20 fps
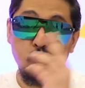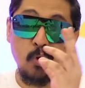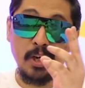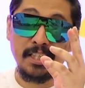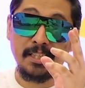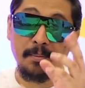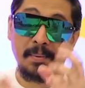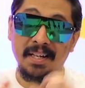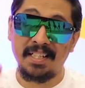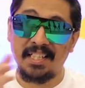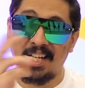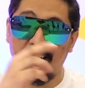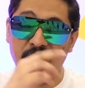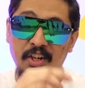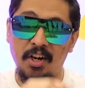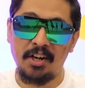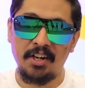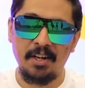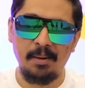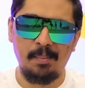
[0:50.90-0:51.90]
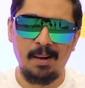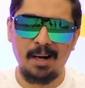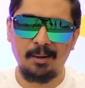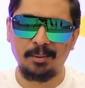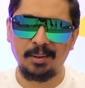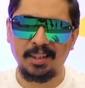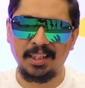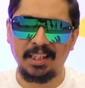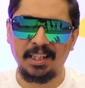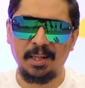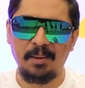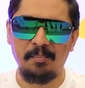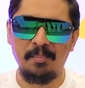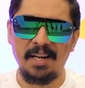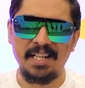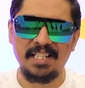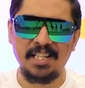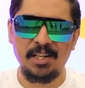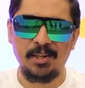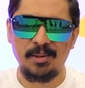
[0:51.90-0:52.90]
What's up guys, TechShan here back with another
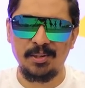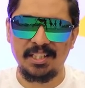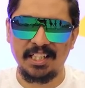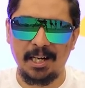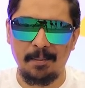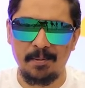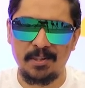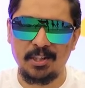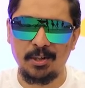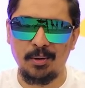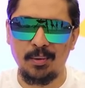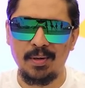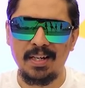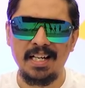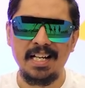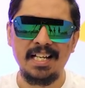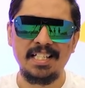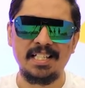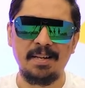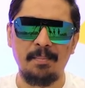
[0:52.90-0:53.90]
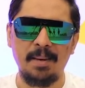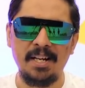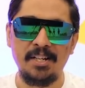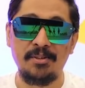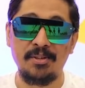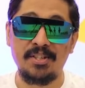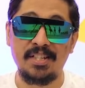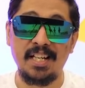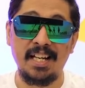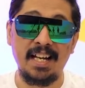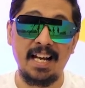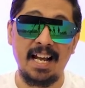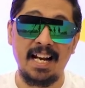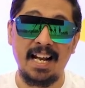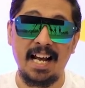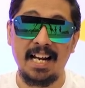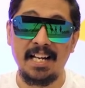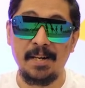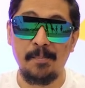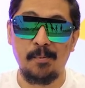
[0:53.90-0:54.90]
amazing Cool Tech episode. Some interesting and
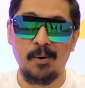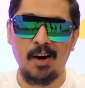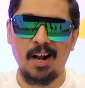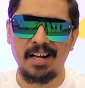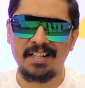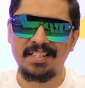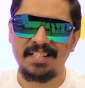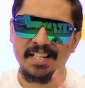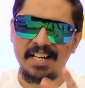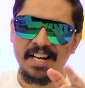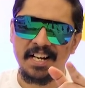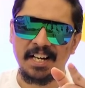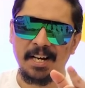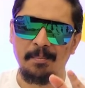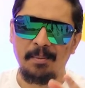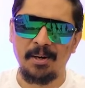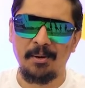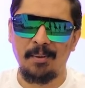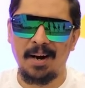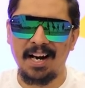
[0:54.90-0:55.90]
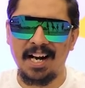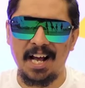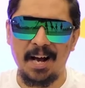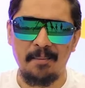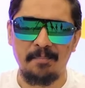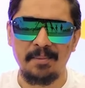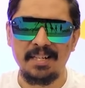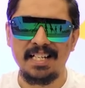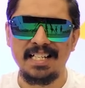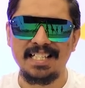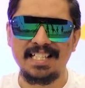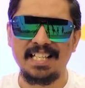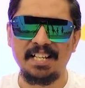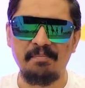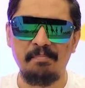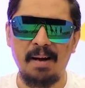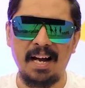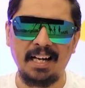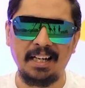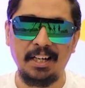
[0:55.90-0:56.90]
handy products coming right up.
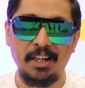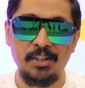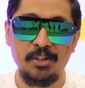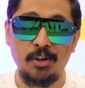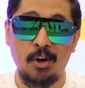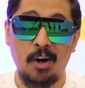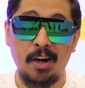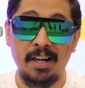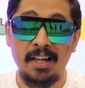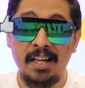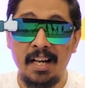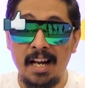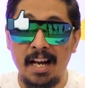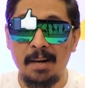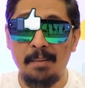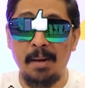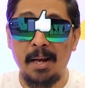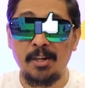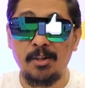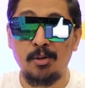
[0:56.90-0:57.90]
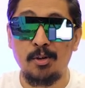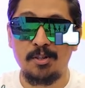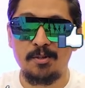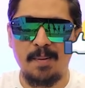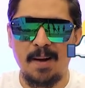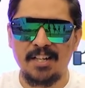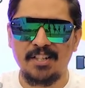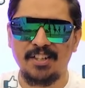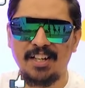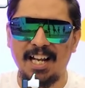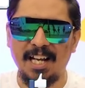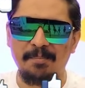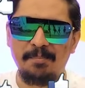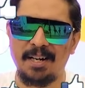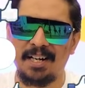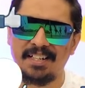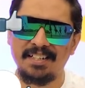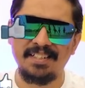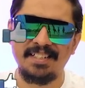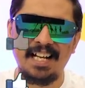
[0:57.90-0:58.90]
Sit back and enjoy and make sure to smash the like
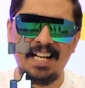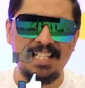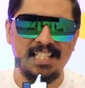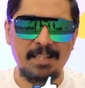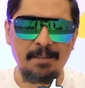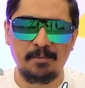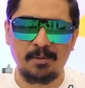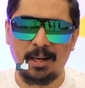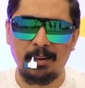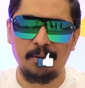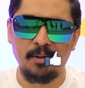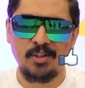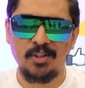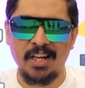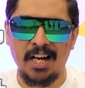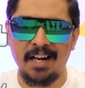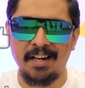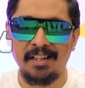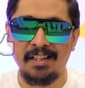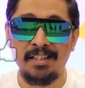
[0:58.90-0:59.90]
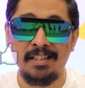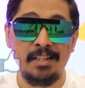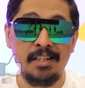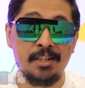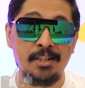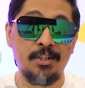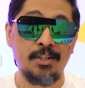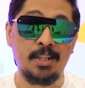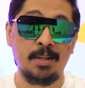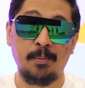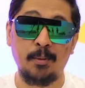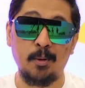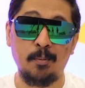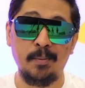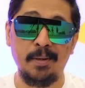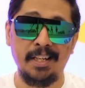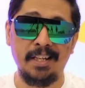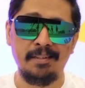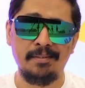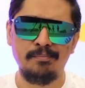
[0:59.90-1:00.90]
button and subscribe to the channel to support
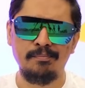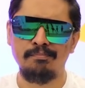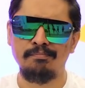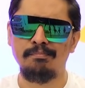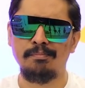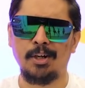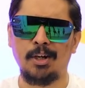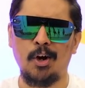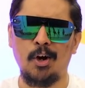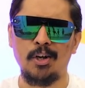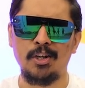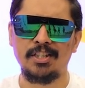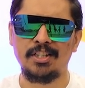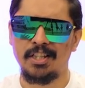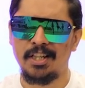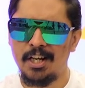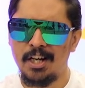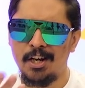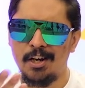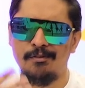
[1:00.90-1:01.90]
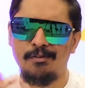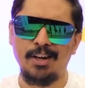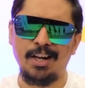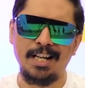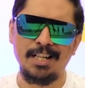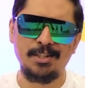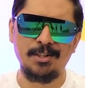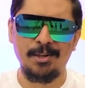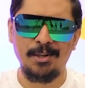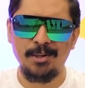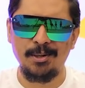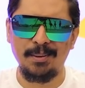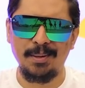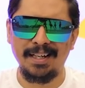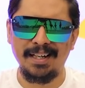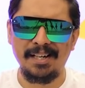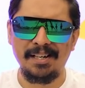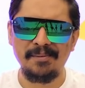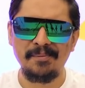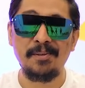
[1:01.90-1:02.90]
me. Because if you guys don't do it,